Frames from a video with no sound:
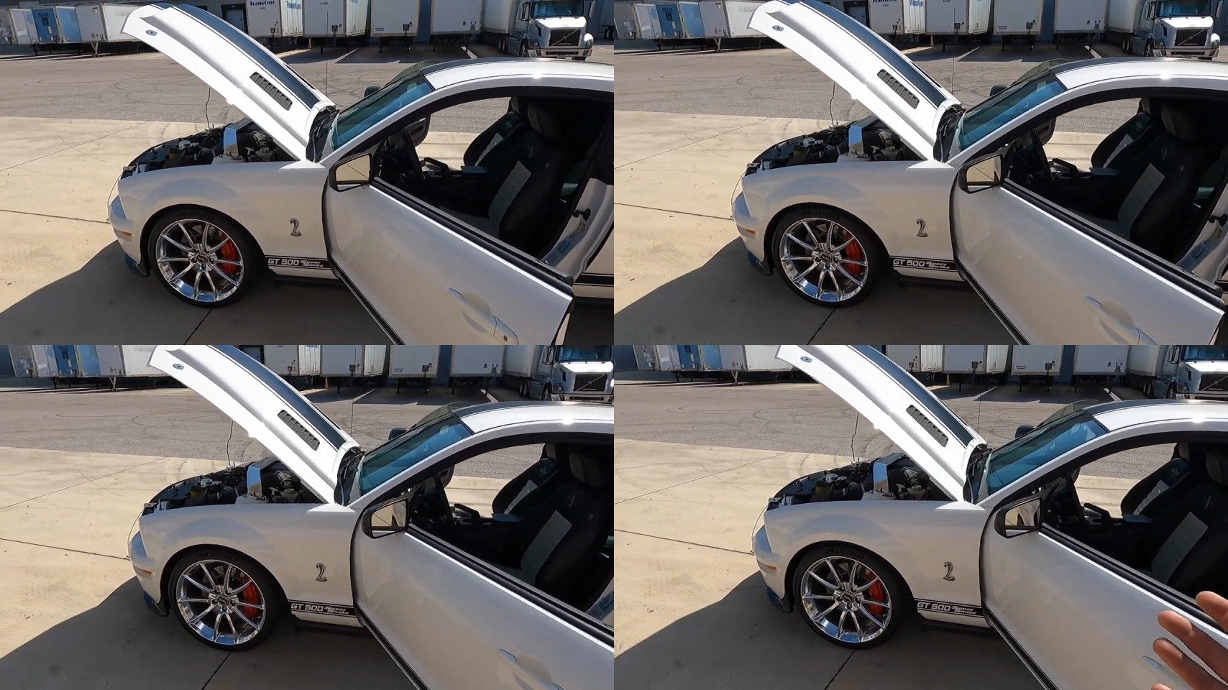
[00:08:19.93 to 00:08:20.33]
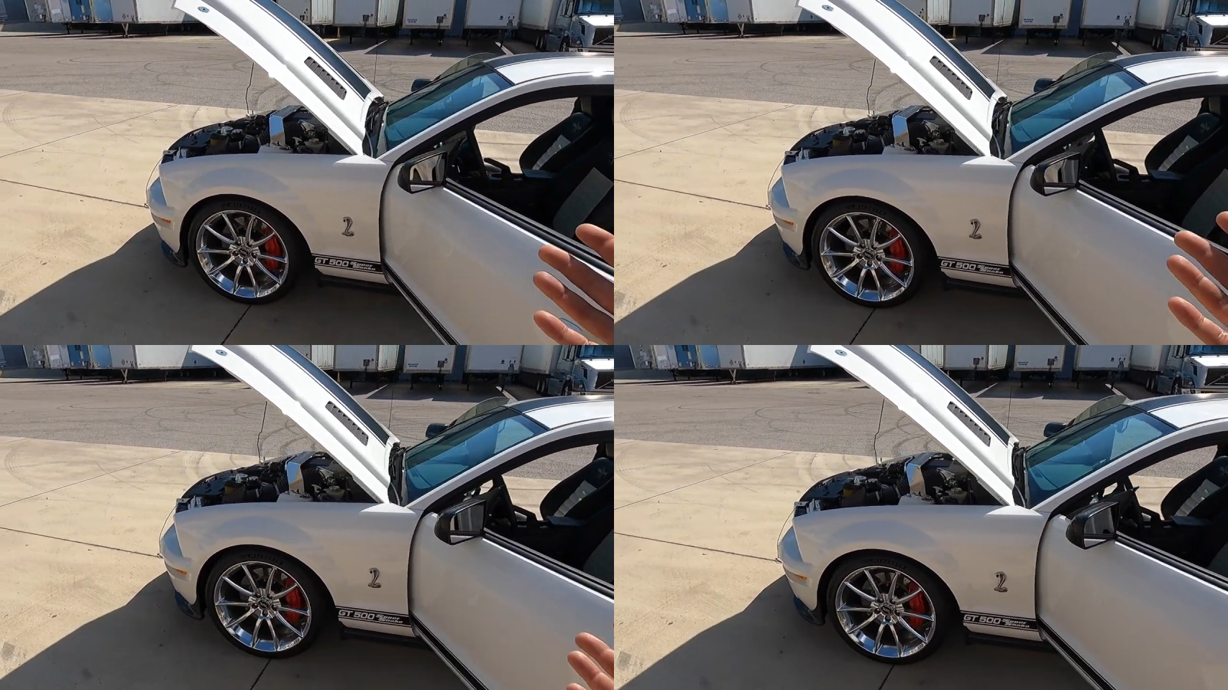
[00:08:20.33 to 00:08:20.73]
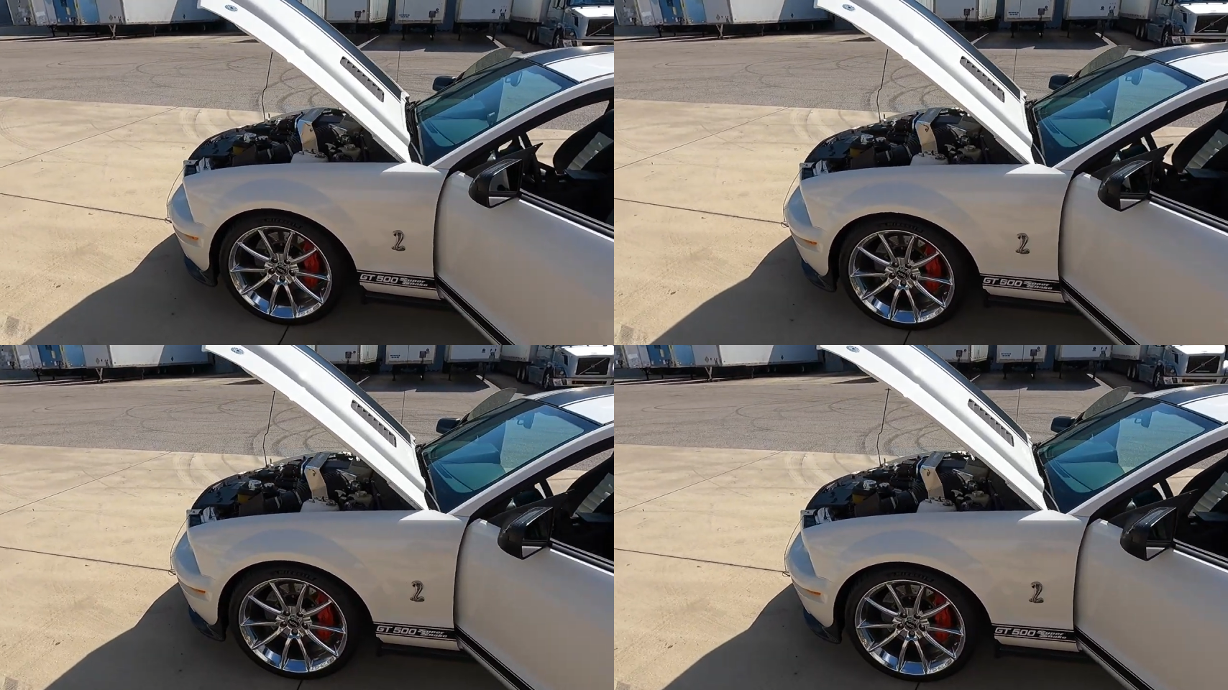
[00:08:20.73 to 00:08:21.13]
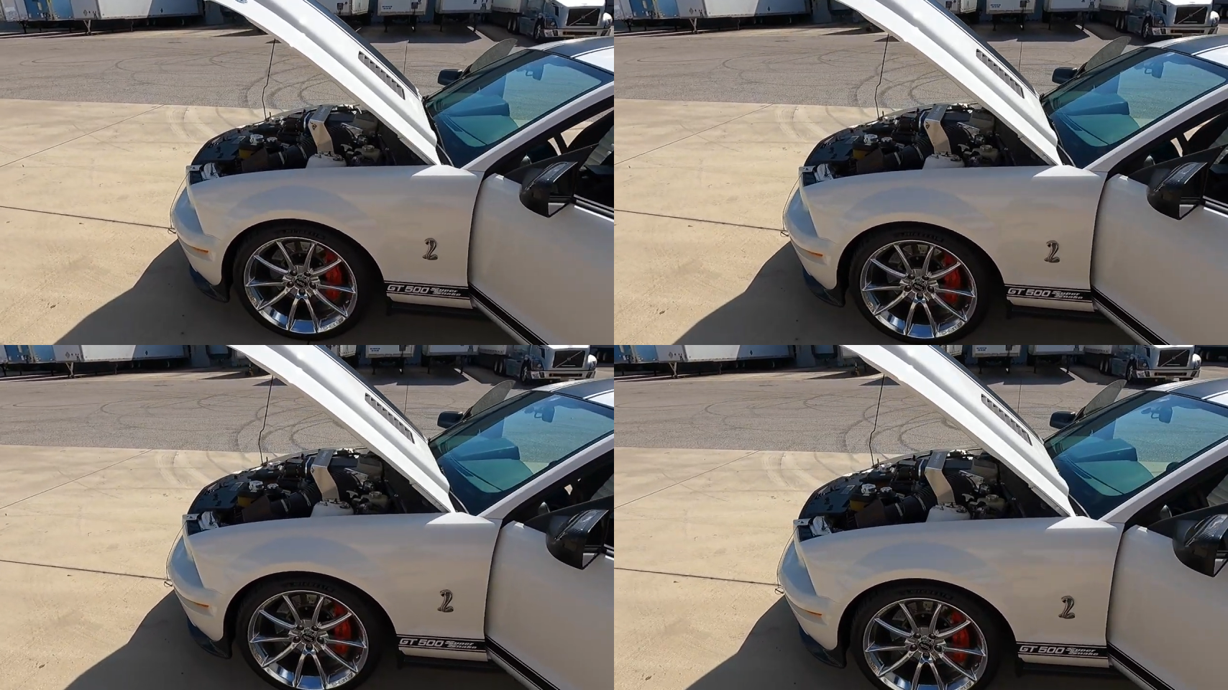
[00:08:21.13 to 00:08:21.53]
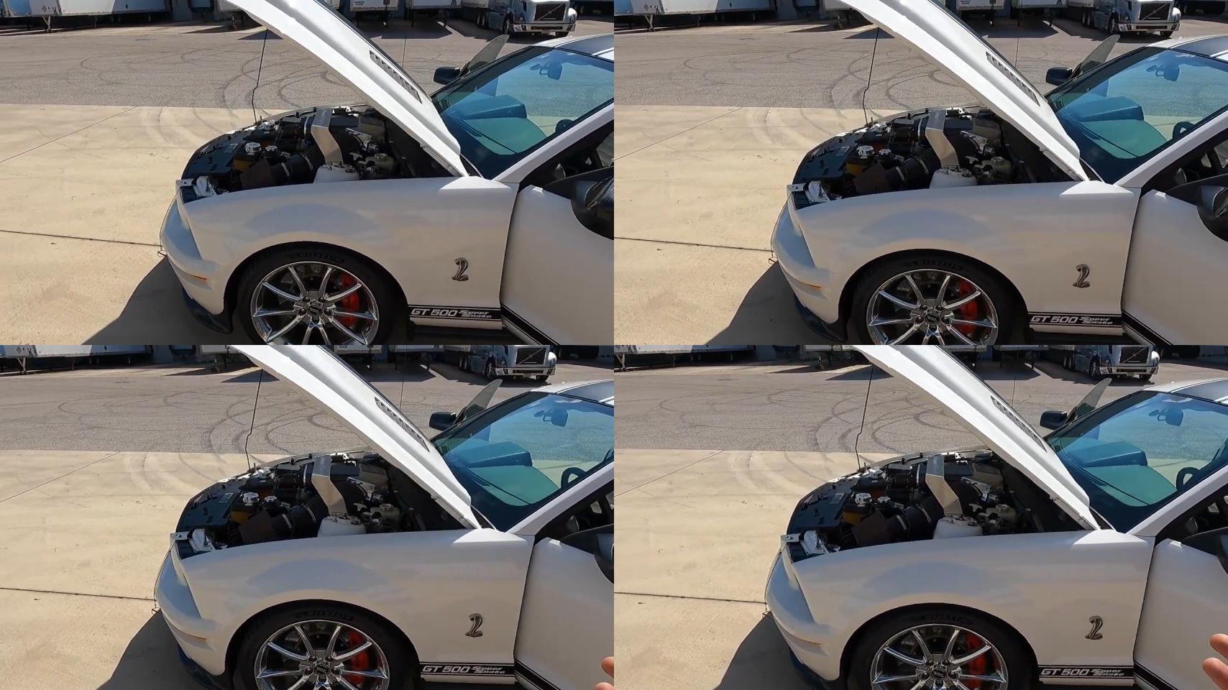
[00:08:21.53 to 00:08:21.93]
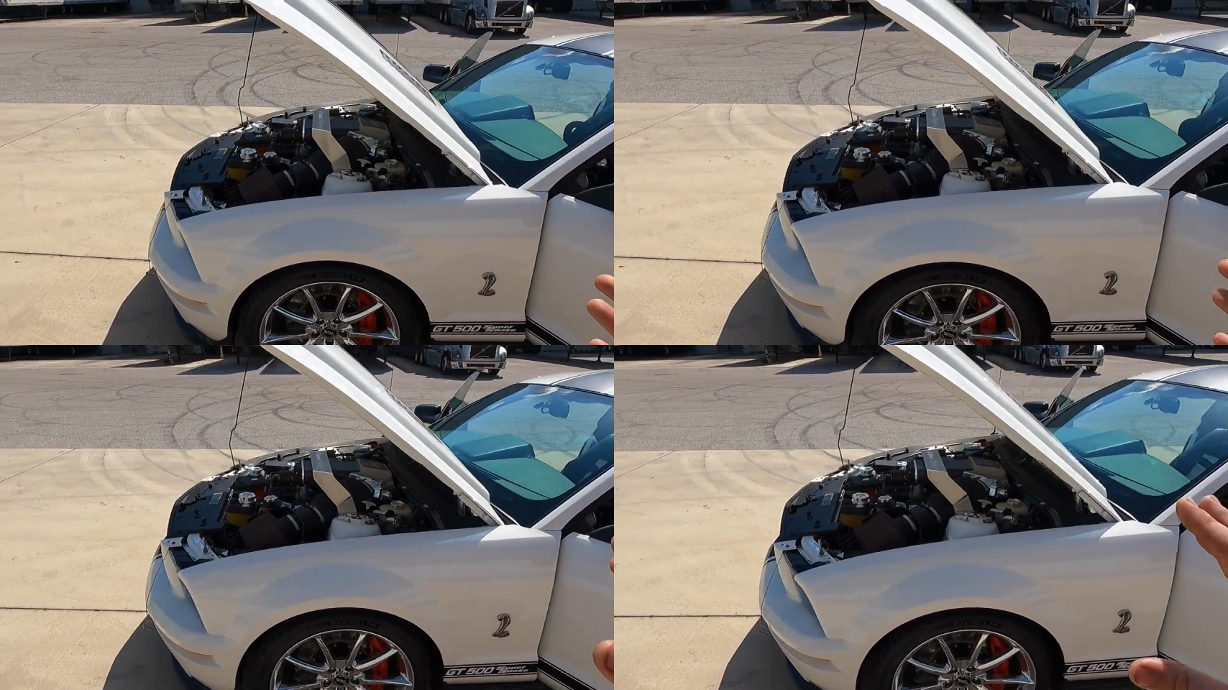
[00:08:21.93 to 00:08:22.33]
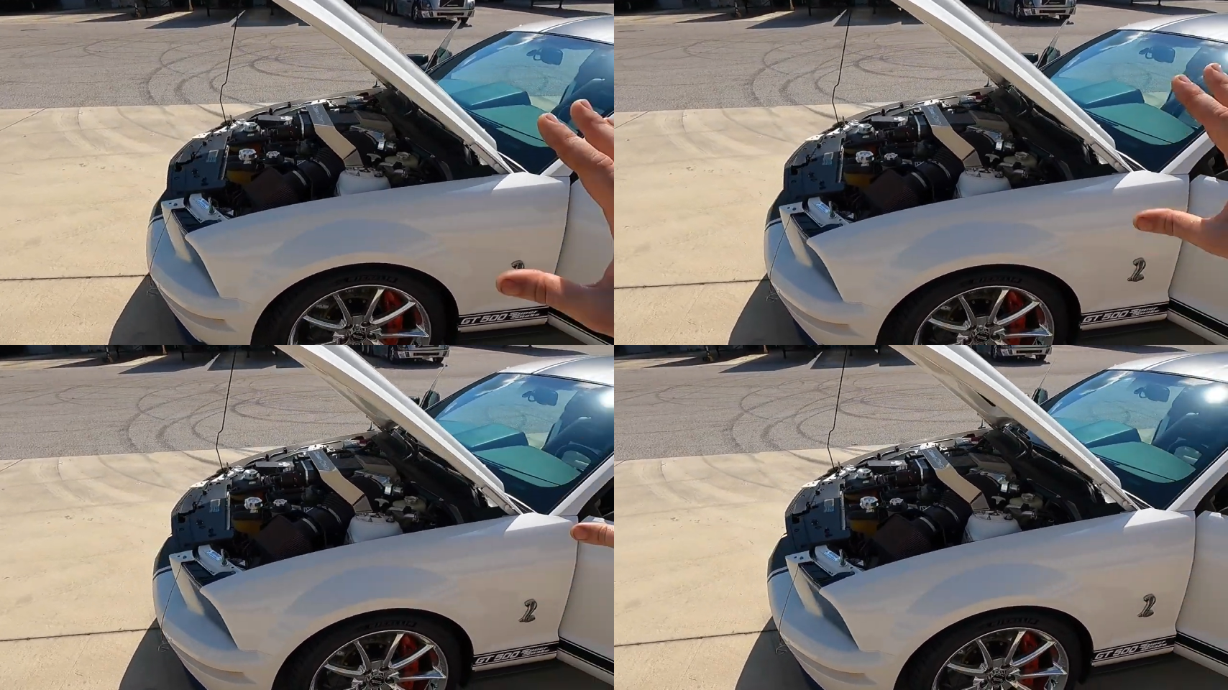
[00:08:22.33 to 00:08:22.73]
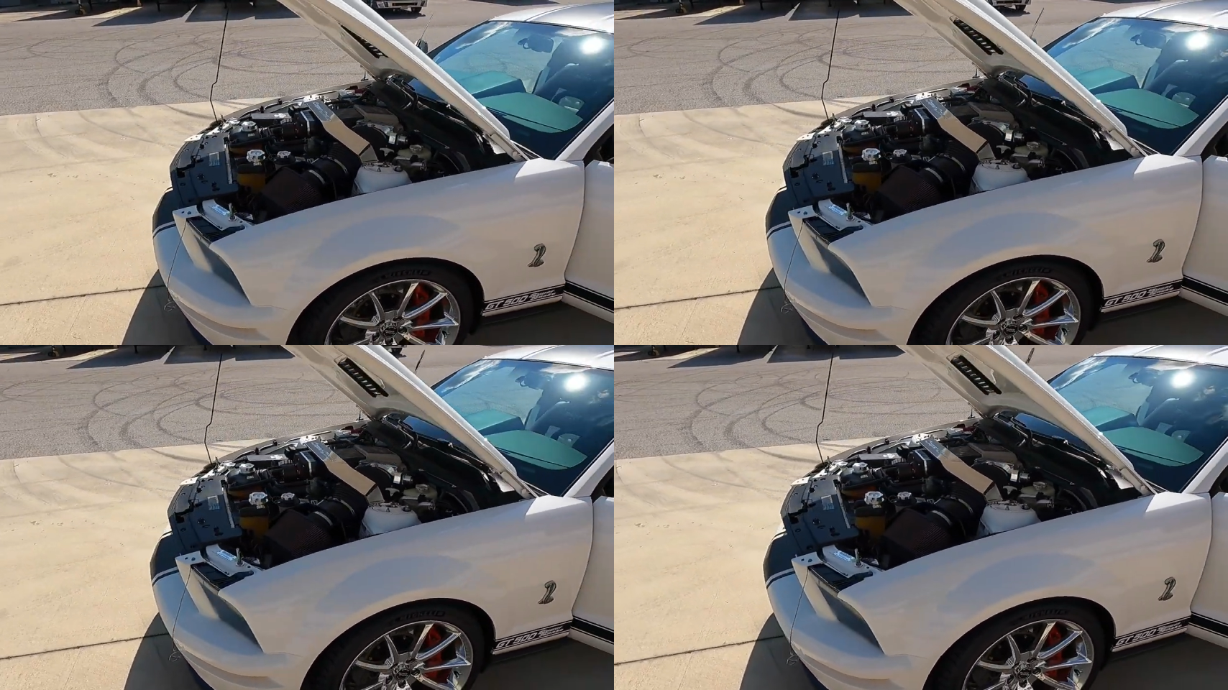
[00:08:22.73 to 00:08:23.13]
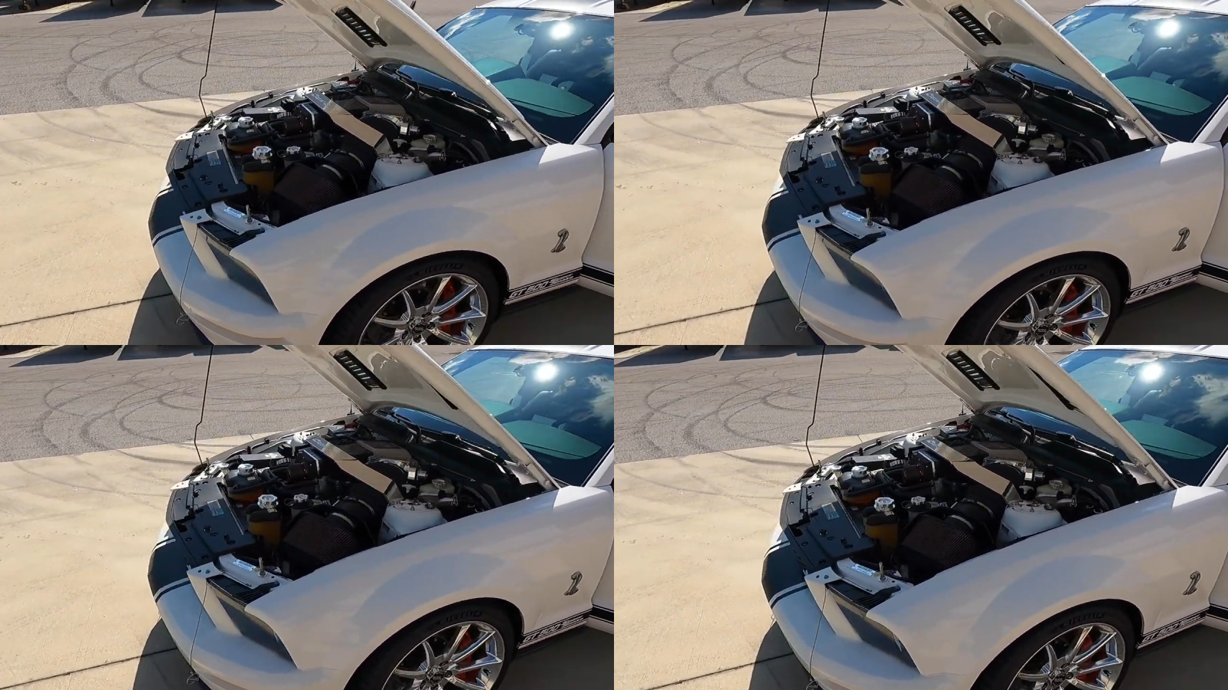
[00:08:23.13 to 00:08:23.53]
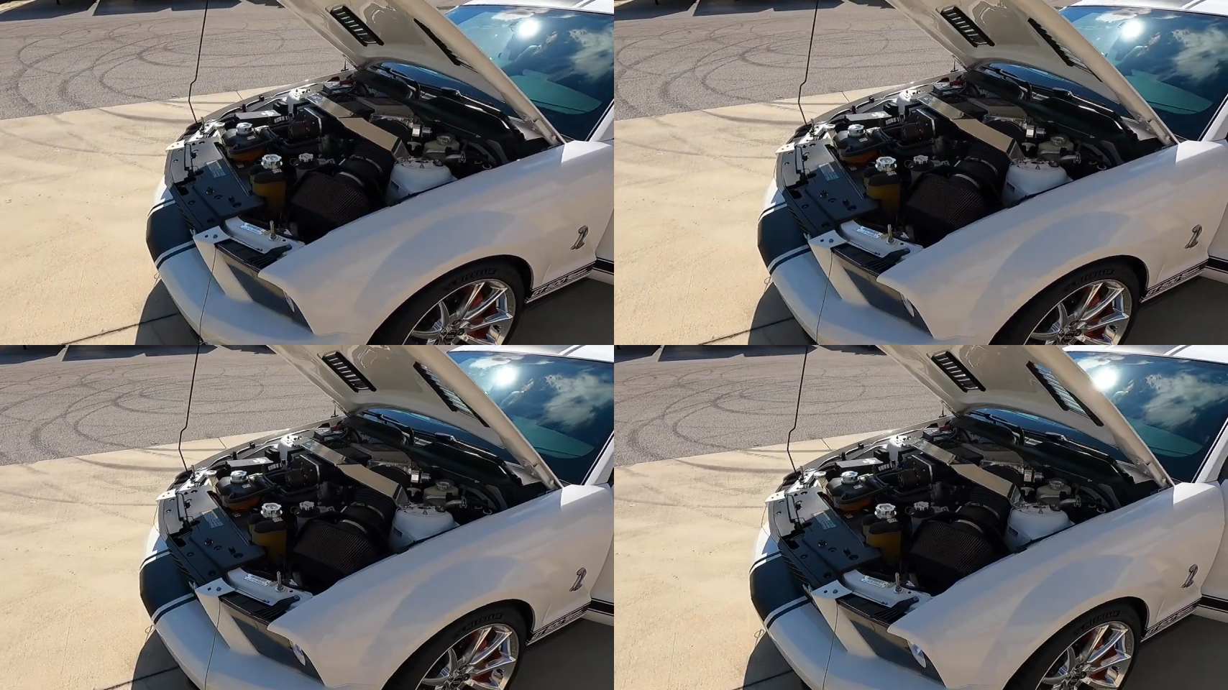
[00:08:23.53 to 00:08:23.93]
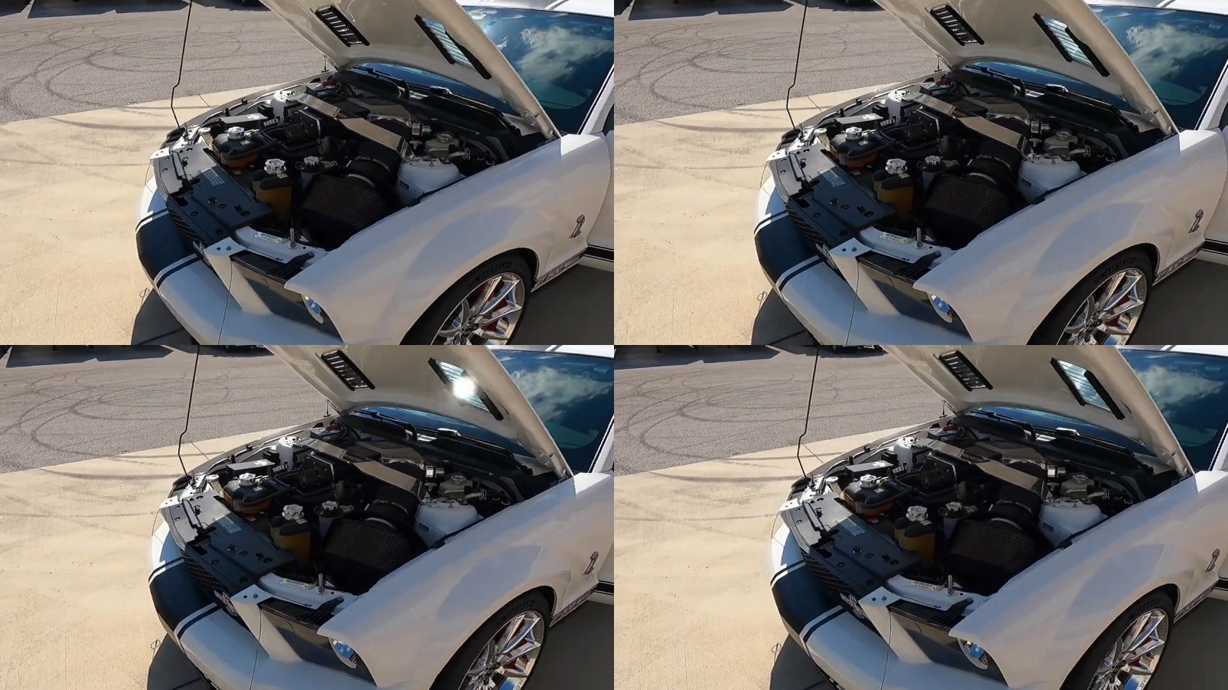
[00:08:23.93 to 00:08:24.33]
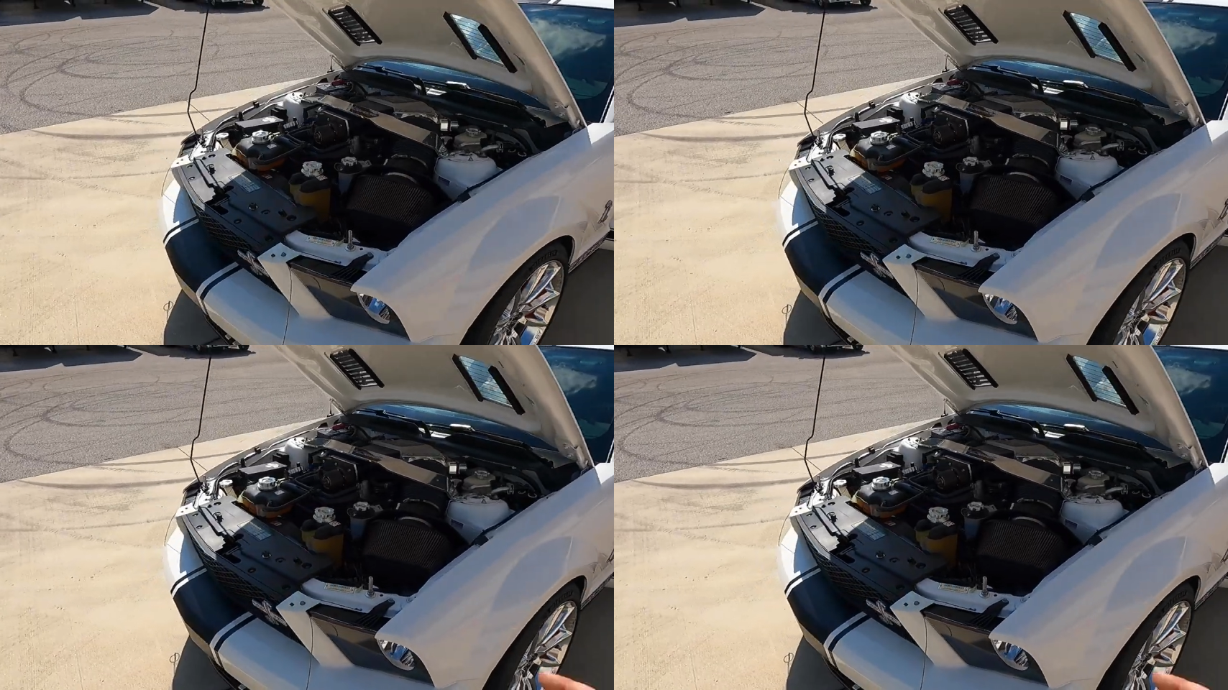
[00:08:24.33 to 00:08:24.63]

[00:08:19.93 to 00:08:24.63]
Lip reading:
No face is visible, so there are no lips to read.